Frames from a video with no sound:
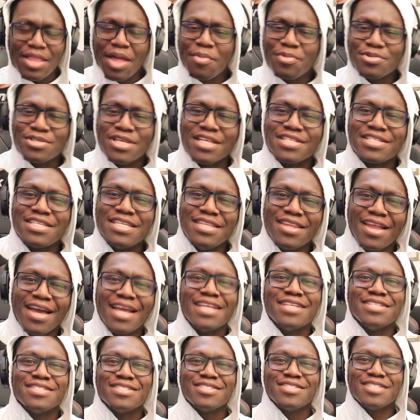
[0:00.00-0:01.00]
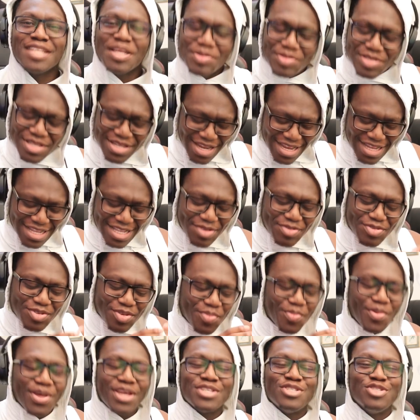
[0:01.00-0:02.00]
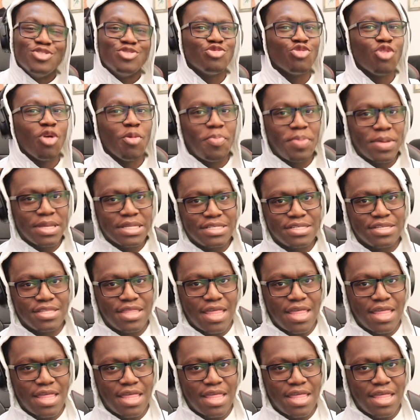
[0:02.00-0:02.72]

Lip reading: That was actually nice. There was some nice droppage